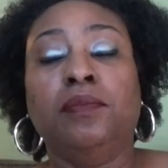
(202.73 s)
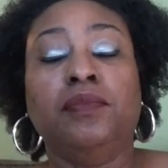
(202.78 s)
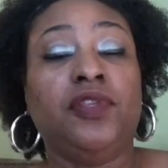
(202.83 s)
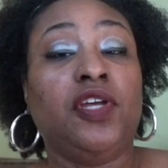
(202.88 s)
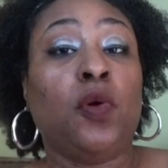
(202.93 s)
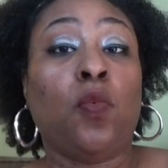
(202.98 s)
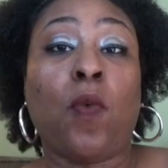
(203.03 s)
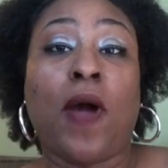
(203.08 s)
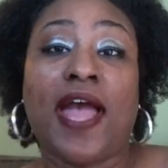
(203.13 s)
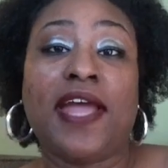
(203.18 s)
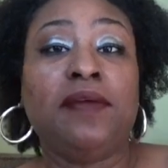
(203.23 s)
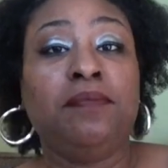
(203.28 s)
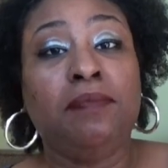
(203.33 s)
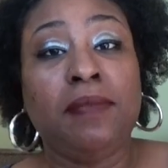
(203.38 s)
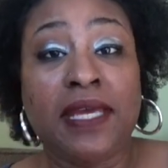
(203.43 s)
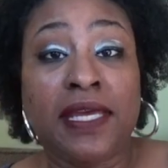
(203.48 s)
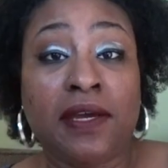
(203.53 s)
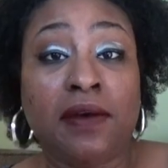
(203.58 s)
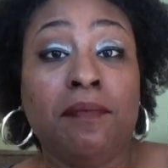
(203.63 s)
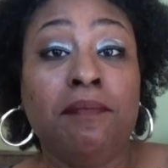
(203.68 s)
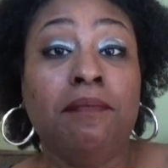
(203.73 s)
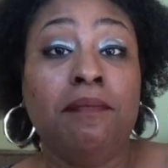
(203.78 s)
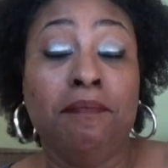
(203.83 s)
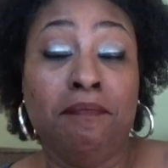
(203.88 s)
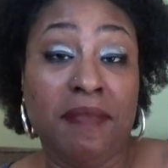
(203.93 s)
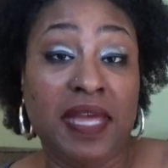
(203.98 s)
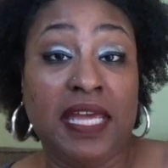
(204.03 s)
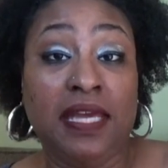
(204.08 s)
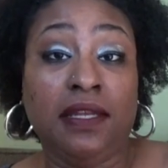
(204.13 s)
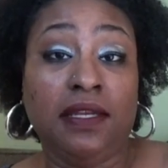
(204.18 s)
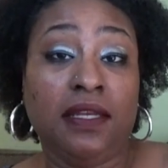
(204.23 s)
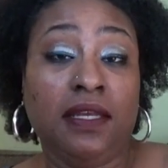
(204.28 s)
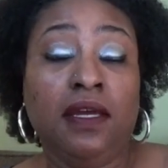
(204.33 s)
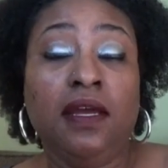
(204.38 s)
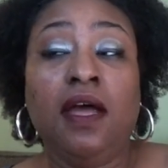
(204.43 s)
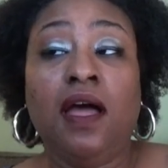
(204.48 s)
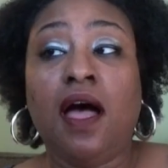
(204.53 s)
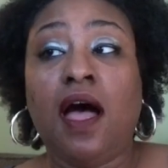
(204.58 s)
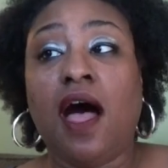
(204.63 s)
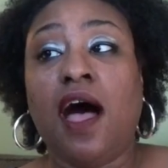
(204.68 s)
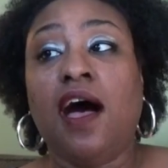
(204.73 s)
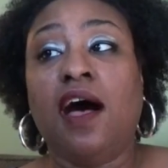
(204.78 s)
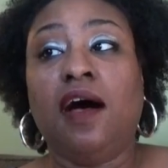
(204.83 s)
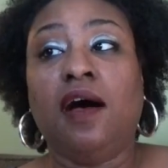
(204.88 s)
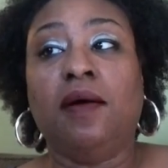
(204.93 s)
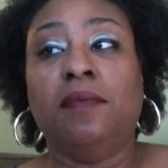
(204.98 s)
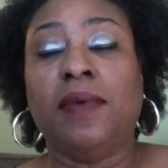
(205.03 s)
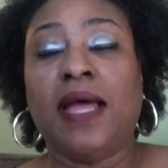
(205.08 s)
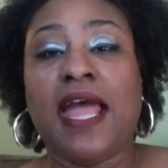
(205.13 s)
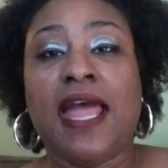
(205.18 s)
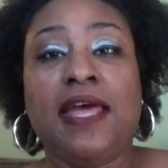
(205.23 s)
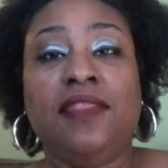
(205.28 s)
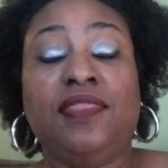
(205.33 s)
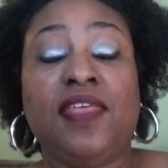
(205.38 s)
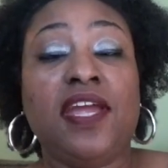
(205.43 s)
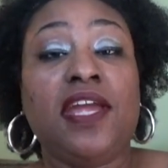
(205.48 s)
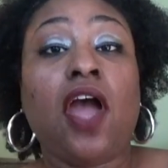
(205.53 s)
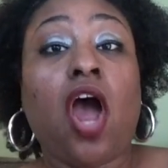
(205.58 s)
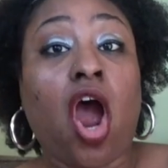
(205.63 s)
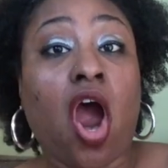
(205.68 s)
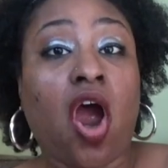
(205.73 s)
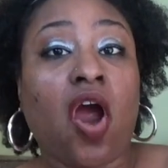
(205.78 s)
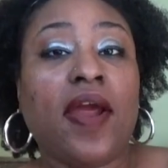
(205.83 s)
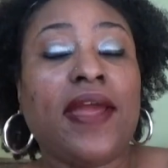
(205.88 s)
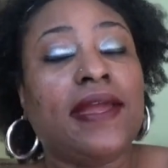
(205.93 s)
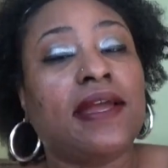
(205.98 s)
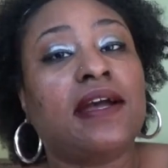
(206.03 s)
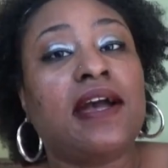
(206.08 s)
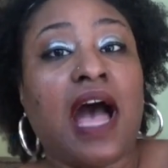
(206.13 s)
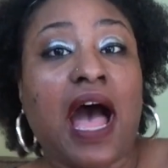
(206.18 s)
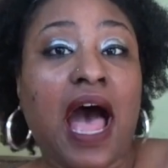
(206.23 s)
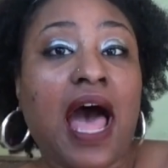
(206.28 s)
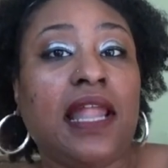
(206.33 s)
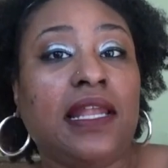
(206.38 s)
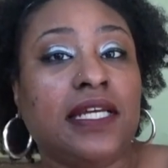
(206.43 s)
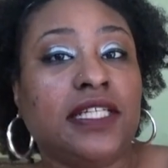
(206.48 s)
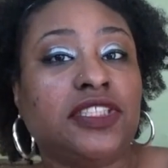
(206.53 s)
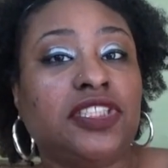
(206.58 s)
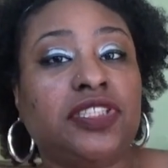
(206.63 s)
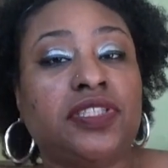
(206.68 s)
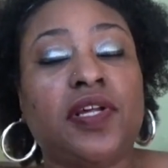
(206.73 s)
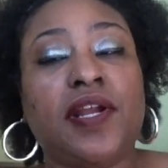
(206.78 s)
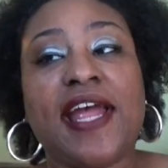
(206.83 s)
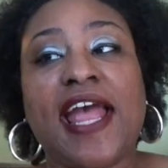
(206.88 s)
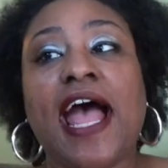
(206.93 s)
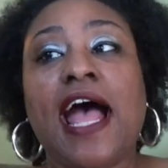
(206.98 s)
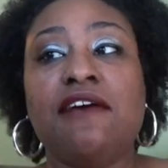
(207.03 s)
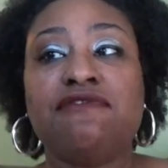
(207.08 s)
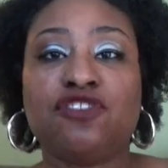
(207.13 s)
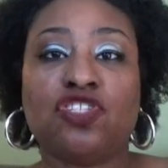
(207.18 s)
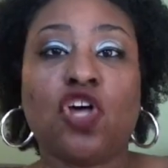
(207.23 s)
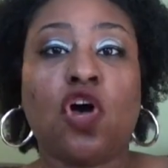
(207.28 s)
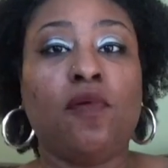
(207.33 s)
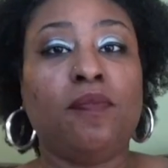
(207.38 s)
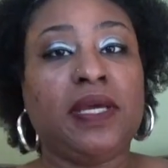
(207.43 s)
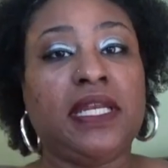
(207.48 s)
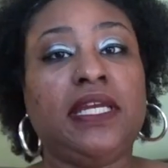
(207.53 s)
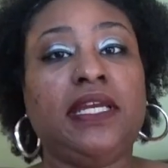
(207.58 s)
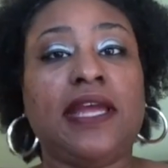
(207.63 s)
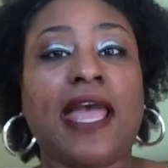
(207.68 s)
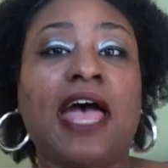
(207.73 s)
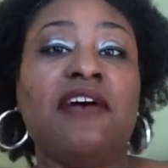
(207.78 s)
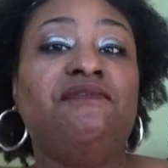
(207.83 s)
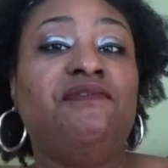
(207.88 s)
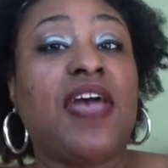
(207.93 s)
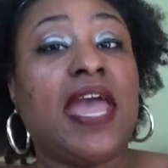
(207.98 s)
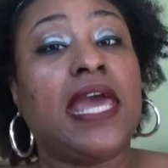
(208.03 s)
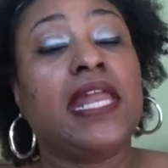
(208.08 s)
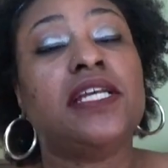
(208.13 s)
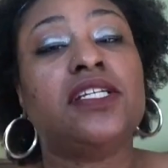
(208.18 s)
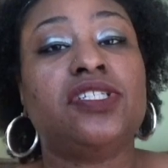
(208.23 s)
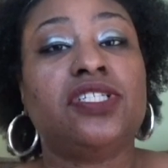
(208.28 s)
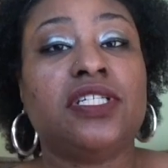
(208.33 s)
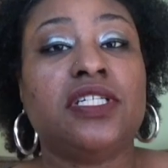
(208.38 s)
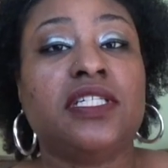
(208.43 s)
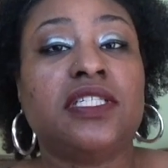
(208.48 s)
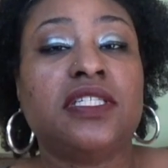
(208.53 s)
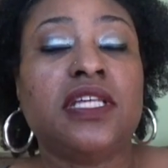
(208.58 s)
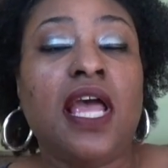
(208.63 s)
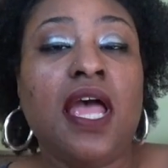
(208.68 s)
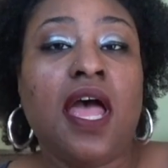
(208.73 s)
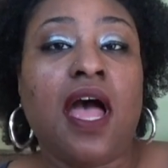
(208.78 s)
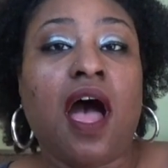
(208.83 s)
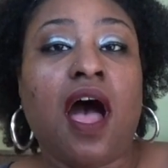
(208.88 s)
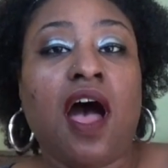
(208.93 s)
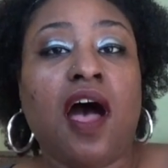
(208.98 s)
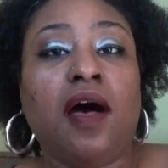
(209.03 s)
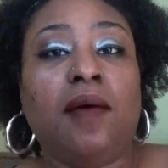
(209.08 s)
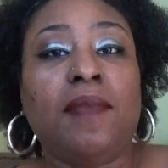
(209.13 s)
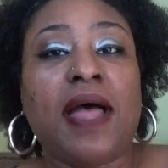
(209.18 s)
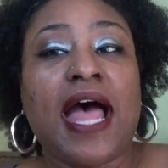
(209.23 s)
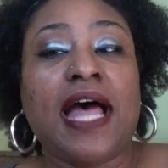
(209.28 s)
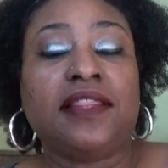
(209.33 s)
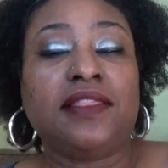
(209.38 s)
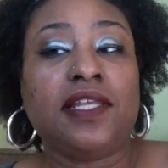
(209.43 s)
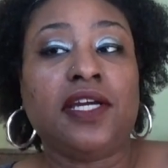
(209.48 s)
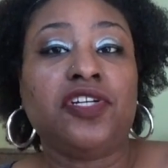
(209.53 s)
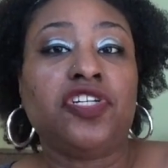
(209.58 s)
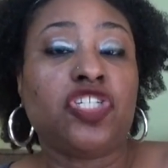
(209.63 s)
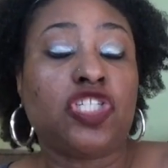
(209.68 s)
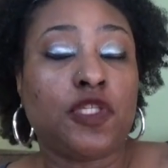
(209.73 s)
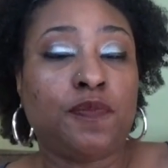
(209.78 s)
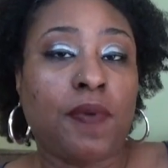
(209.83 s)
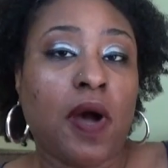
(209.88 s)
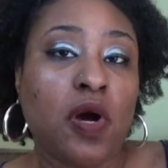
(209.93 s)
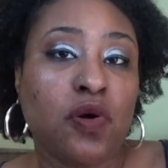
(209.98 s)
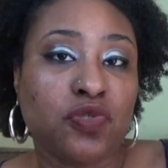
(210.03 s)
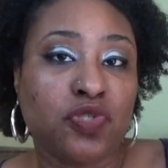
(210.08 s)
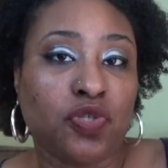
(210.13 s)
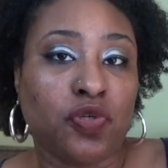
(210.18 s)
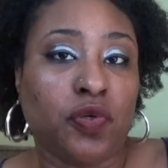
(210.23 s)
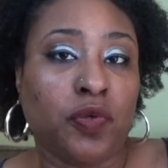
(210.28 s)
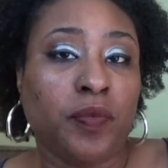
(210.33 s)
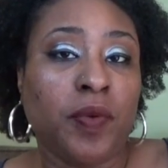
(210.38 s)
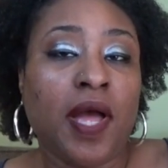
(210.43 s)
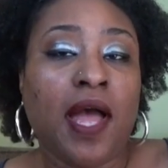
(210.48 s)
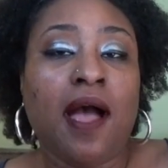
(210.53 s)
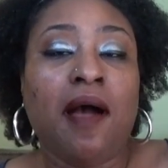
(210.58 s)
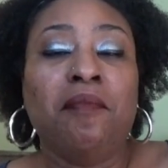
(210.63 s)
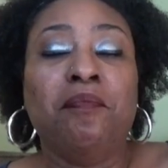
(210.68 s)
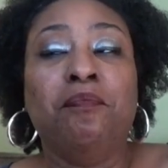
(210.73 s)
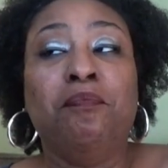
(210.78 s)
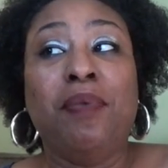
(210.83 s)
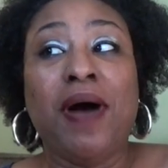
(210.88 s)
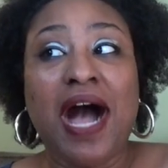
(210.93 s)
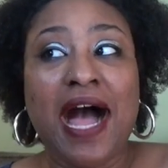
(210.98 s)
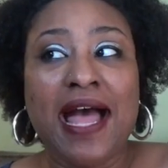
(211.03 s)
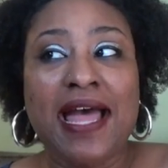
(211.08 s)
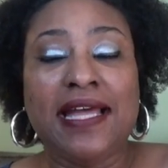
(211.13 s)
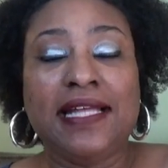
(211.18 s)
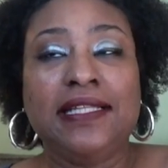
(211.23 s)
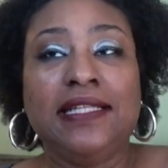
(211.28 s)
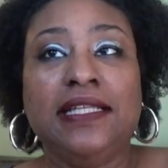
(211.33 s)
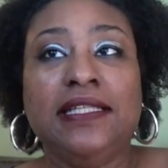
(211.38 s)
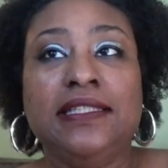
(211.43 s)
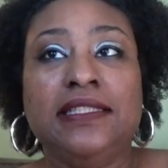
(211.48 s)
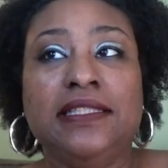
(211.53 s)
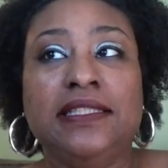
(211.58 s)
They're white men, and they are in college, so they have so many advantages at their disposal. But